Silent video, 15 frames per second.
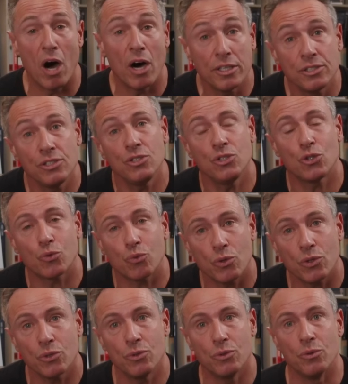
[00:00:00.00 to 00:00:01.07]

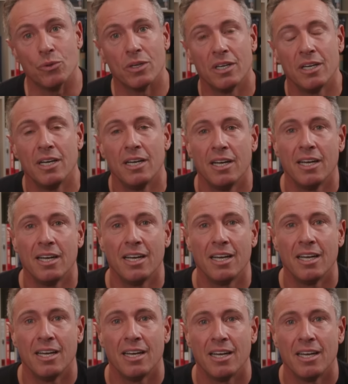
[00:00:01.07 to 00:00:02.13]
untrue?
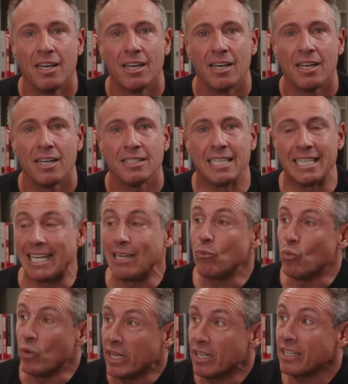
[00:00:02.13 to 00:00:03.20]
Did he
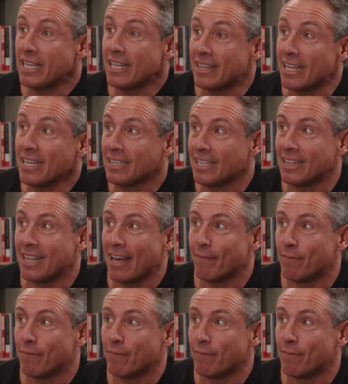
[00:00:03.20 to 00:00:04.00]
really think that that